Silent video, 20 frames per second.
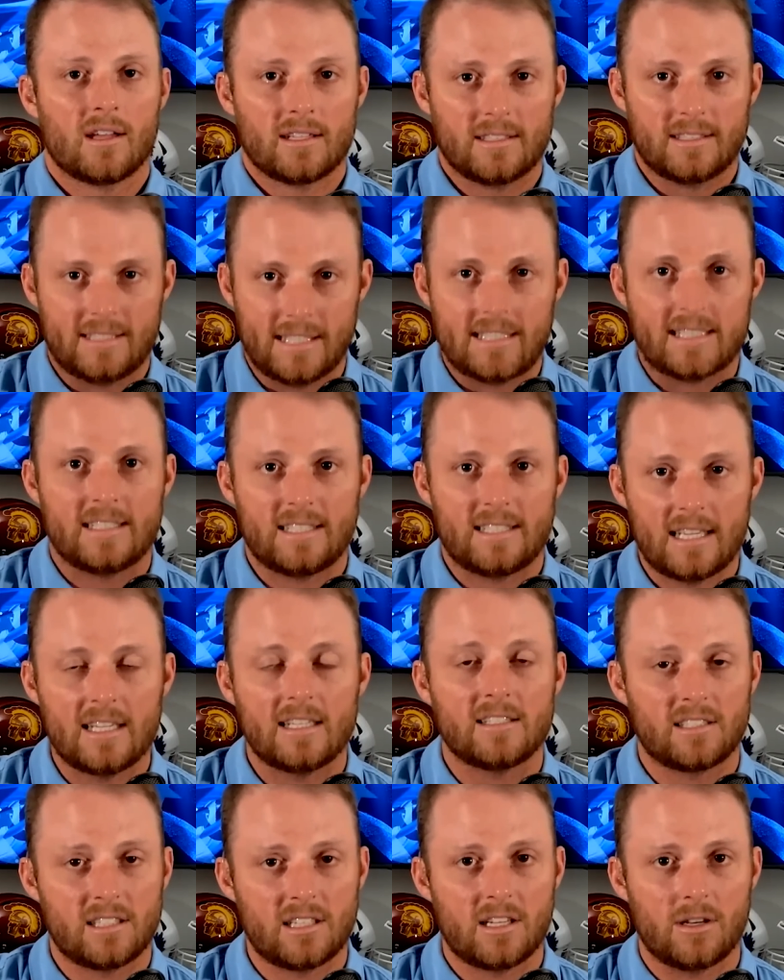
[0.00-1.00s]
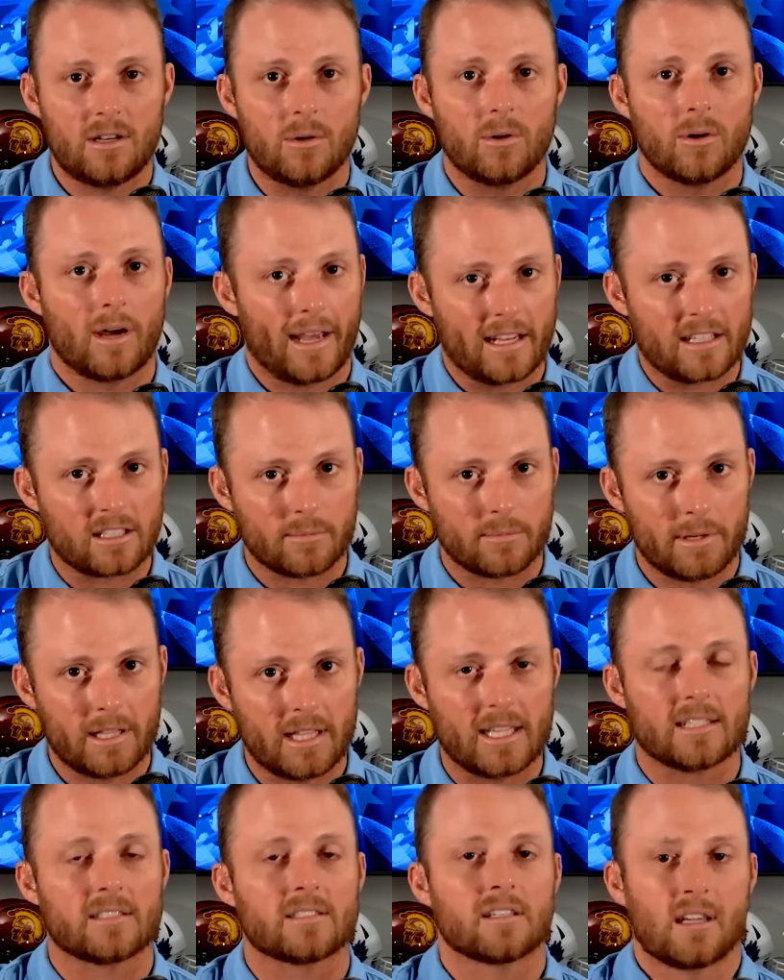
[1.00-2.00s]
Did T C U, answer me
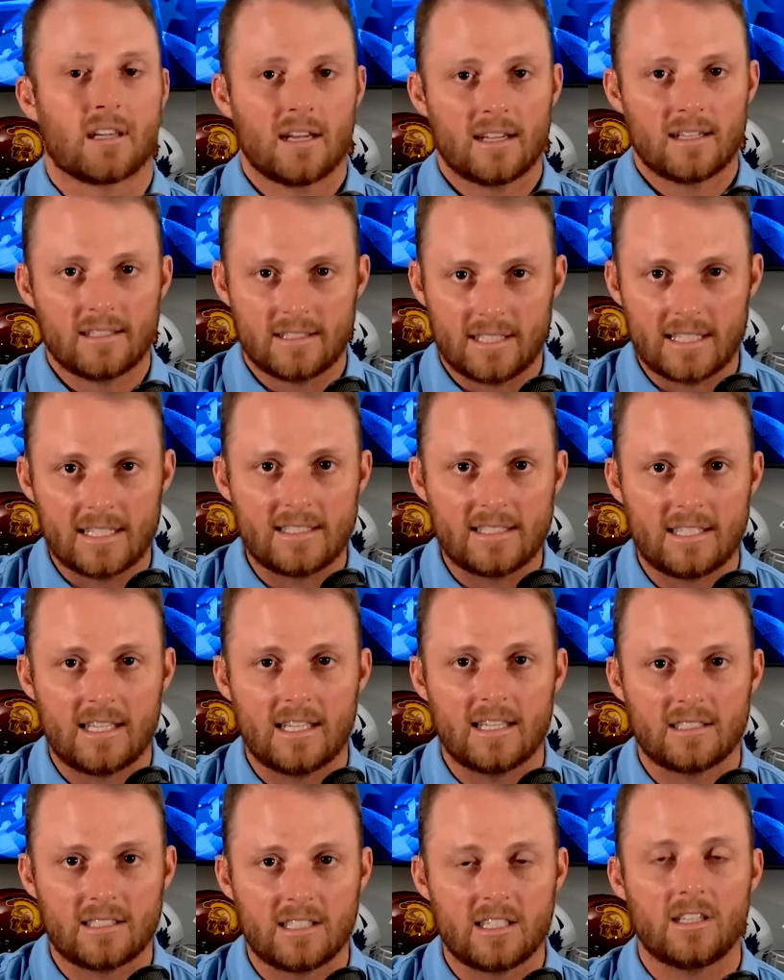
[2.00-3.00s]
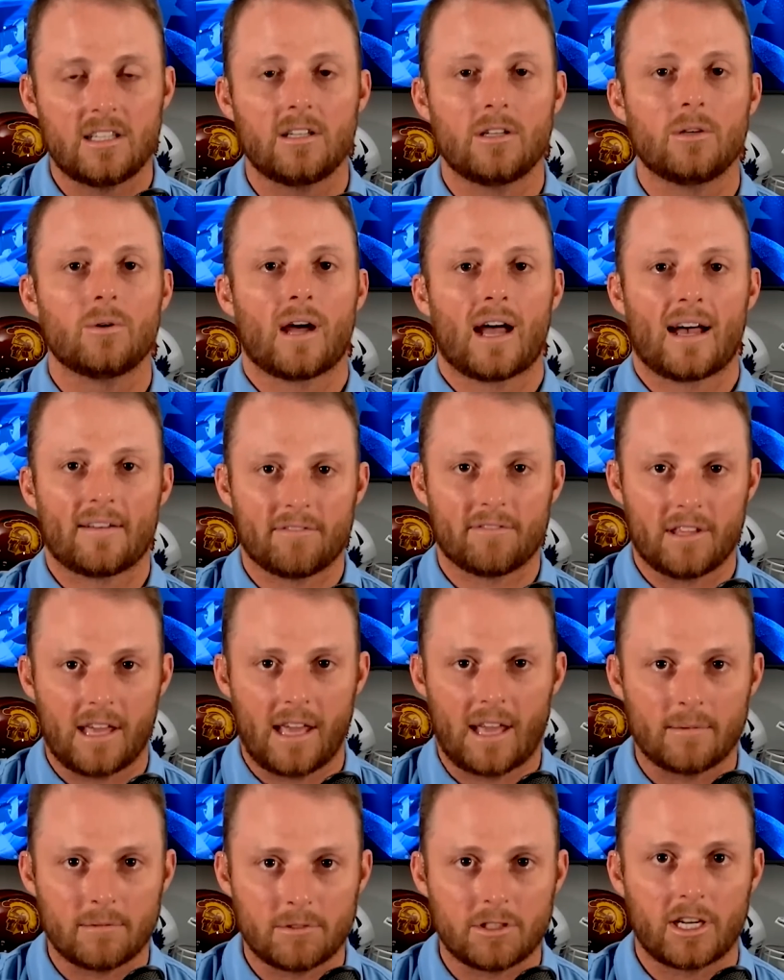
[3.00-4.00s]
this, did T C U have
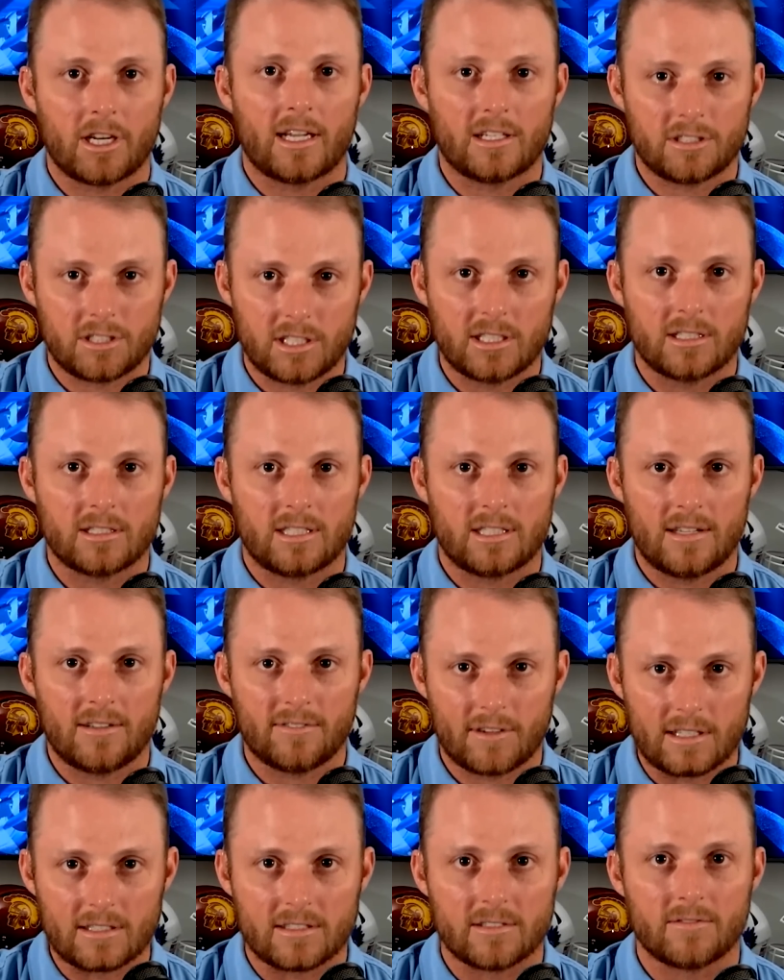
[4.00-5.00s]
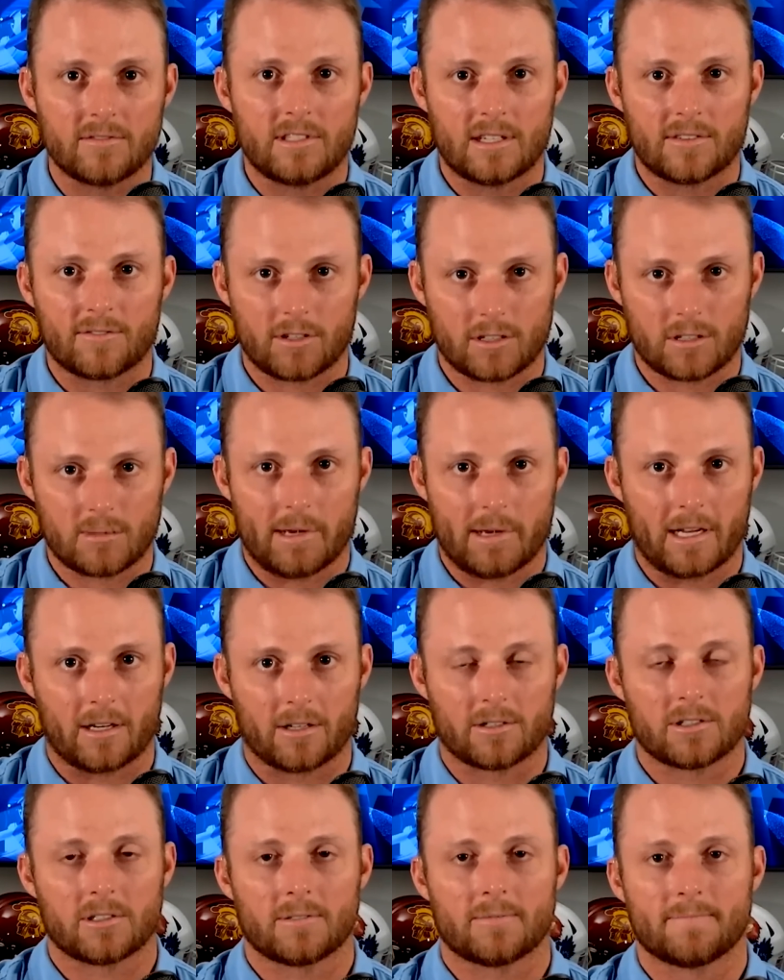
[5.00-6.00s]
game-changing defensive difference
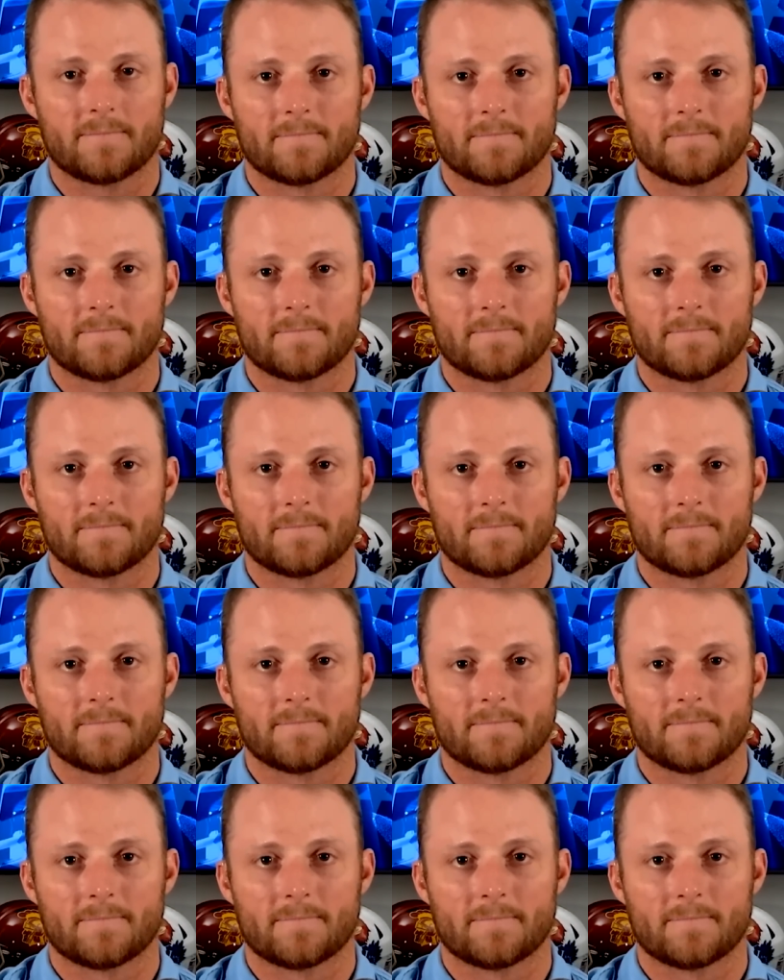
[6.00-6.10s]
makers?